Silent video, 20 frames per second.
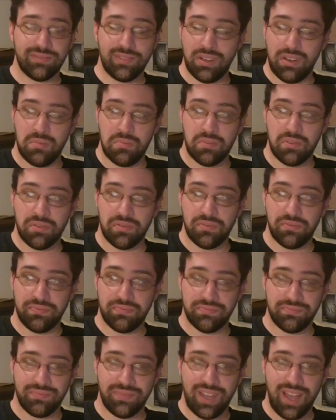The number of
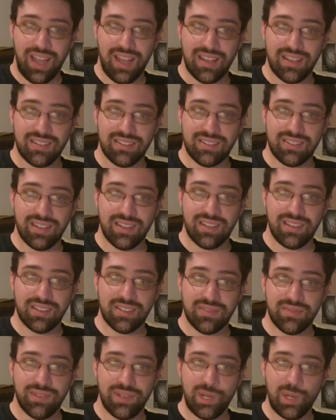guys that
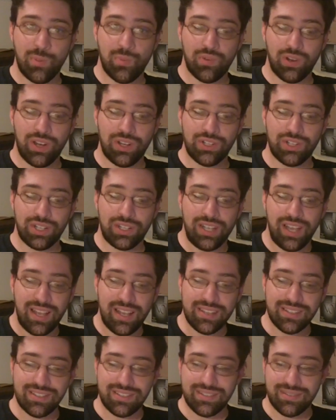this video project
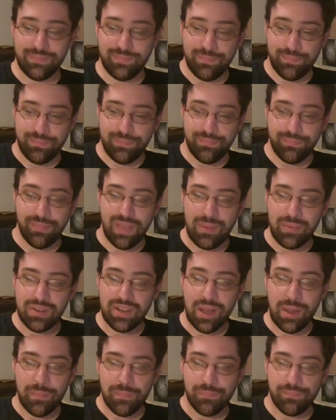has maybe
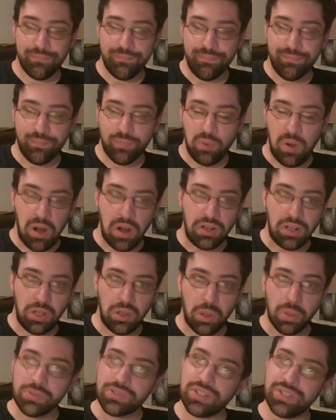not brought
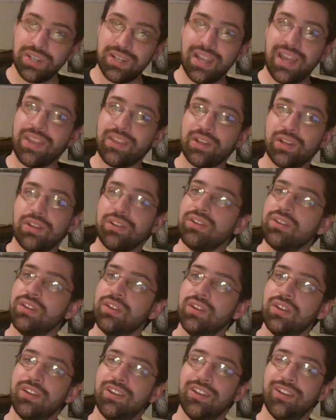closer together,
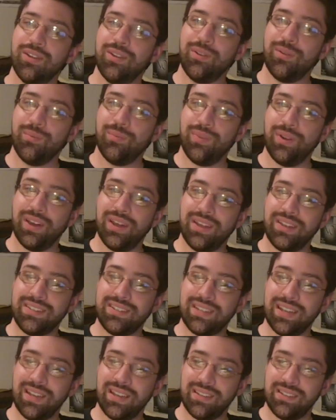
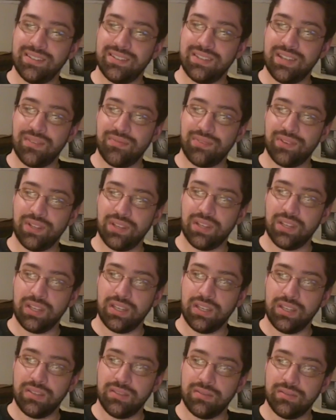but
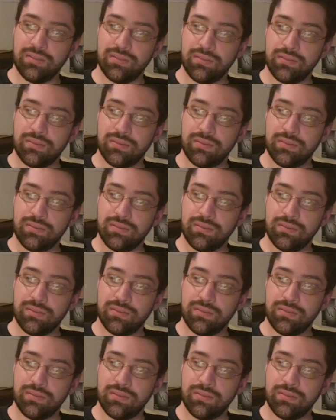definitely